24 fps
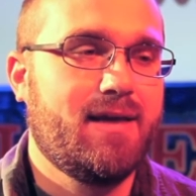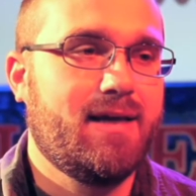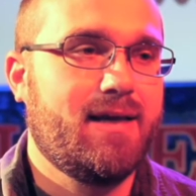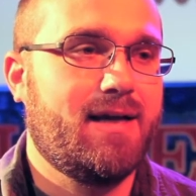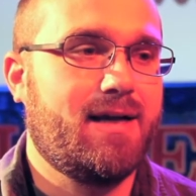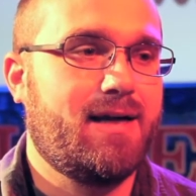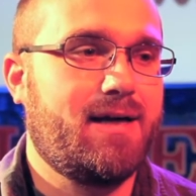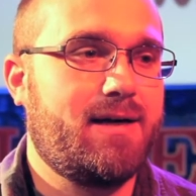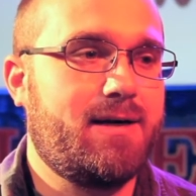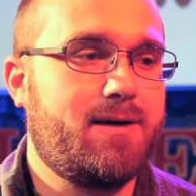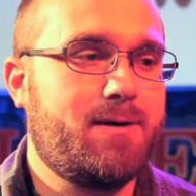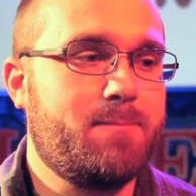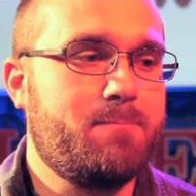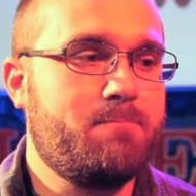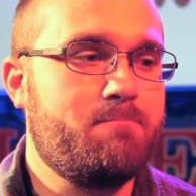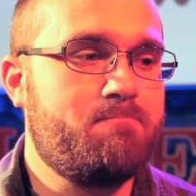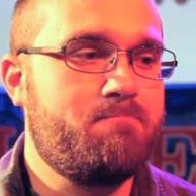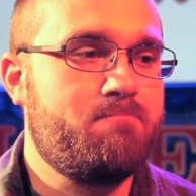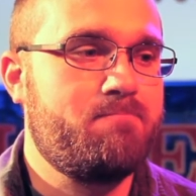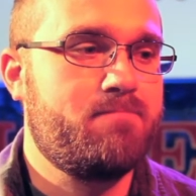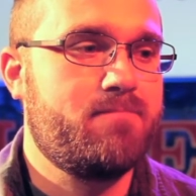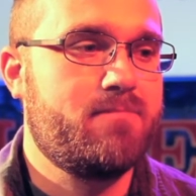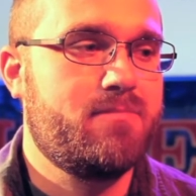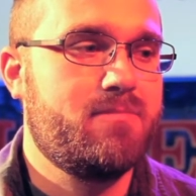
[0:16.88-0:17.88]

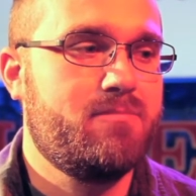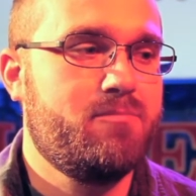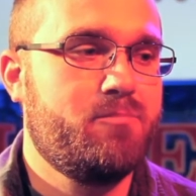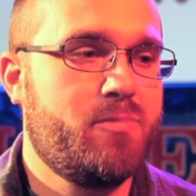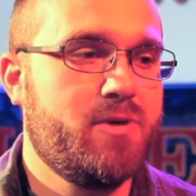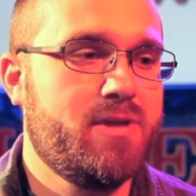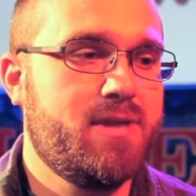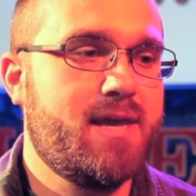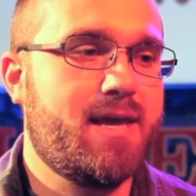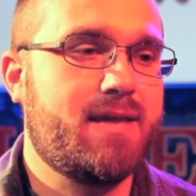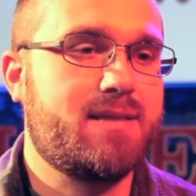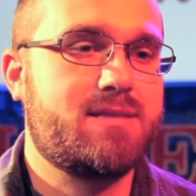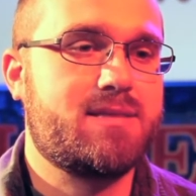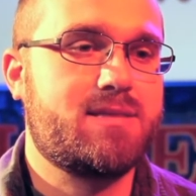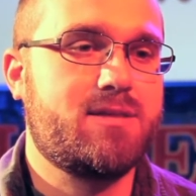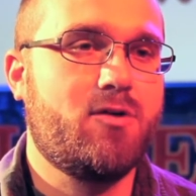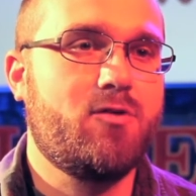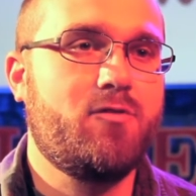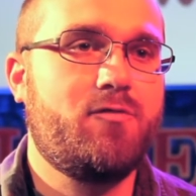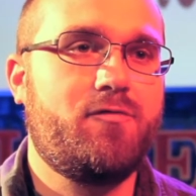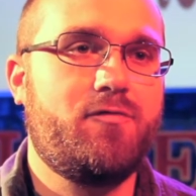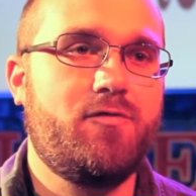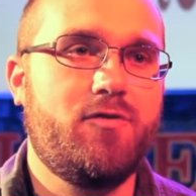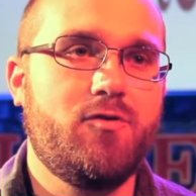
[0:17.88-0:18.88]
But yet
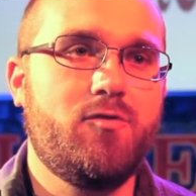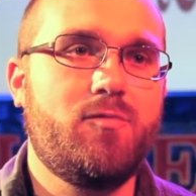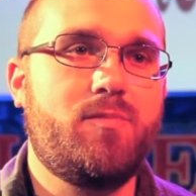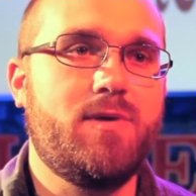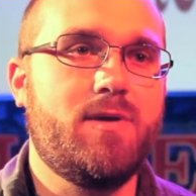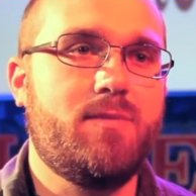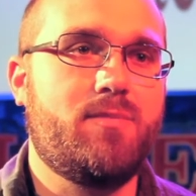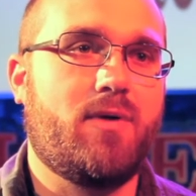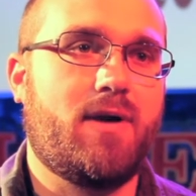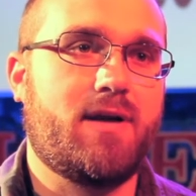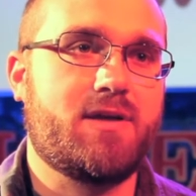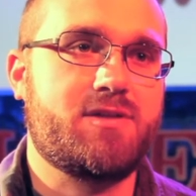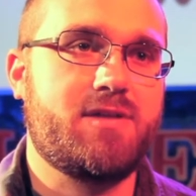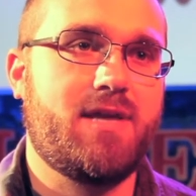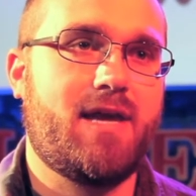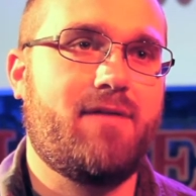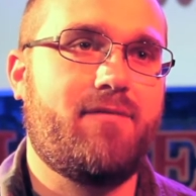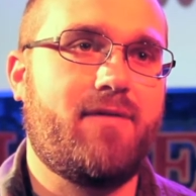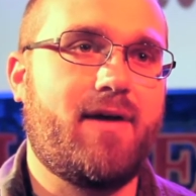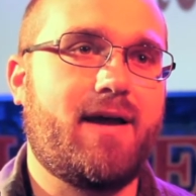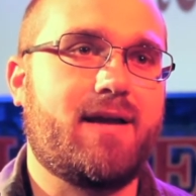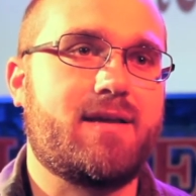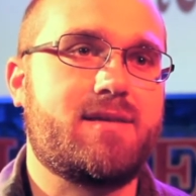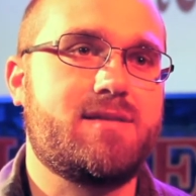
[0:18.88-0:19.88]
so few people actually
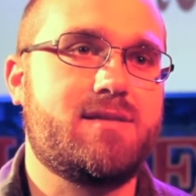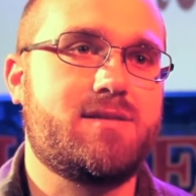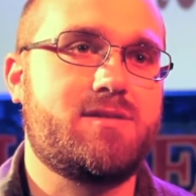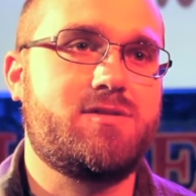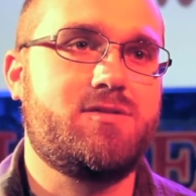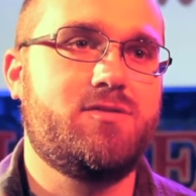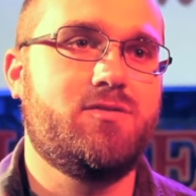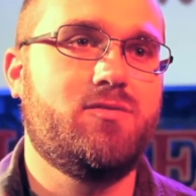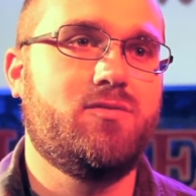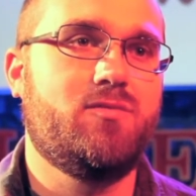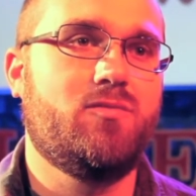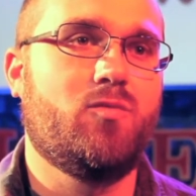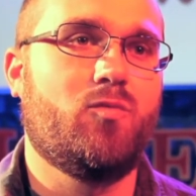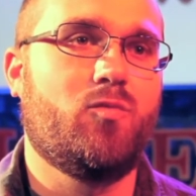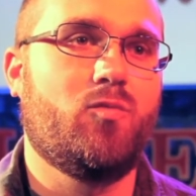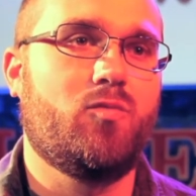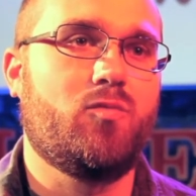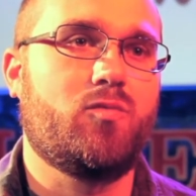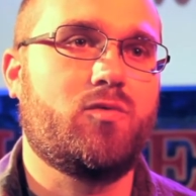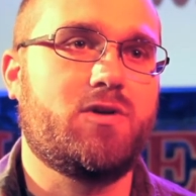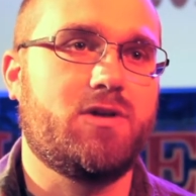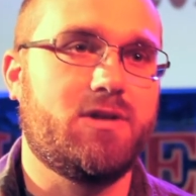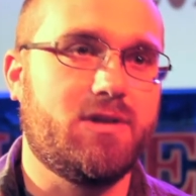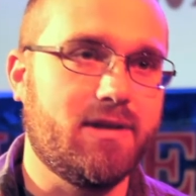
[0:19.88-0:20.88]
have access to
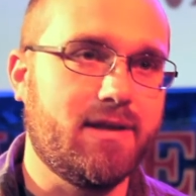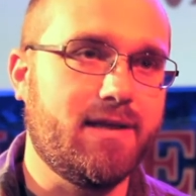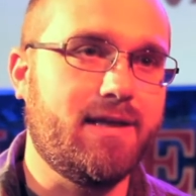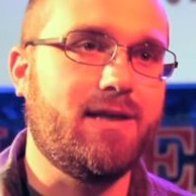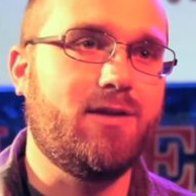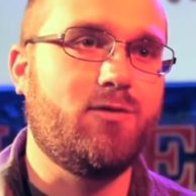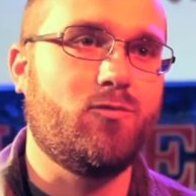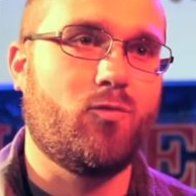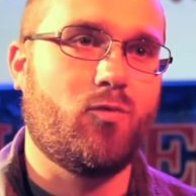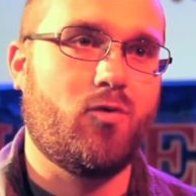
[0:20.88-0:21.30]
clean